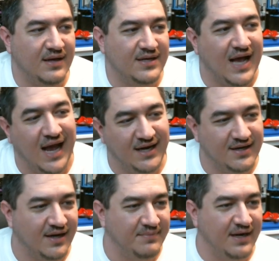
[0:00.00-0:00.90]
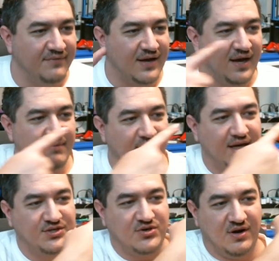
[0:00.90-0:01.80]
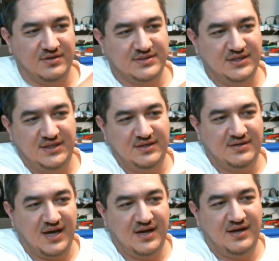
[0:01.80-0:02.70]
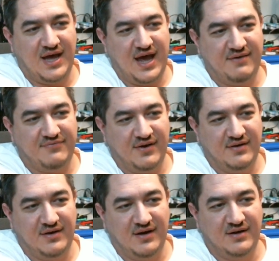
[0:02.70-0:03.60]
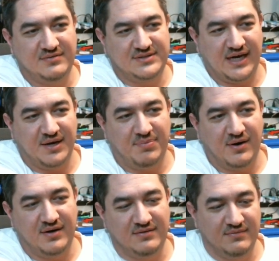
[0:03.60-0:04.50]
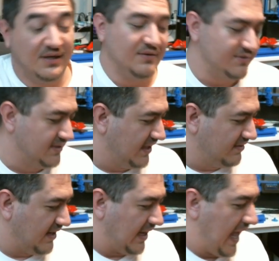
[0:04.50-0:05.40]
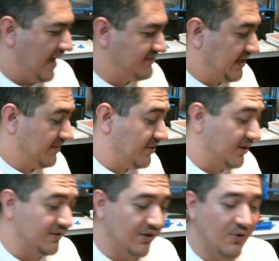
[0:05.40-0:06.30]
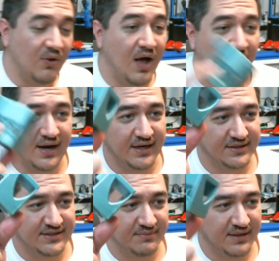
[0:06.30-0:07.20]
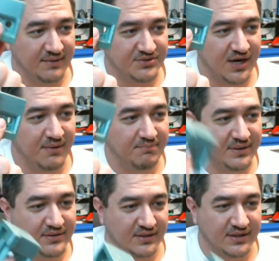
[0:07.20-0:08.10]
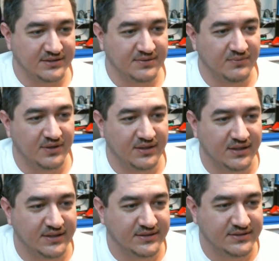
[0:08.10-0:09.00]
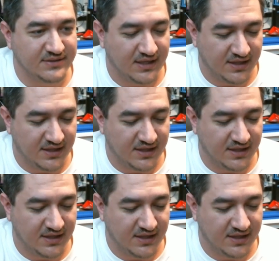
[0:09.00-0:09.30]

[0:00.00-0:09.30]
Kinda. I mean, I've got my Tronxy kind of half taken apart. Well, it's not half taken apart. The whole hot end assembly, I'm trying to build a custom one because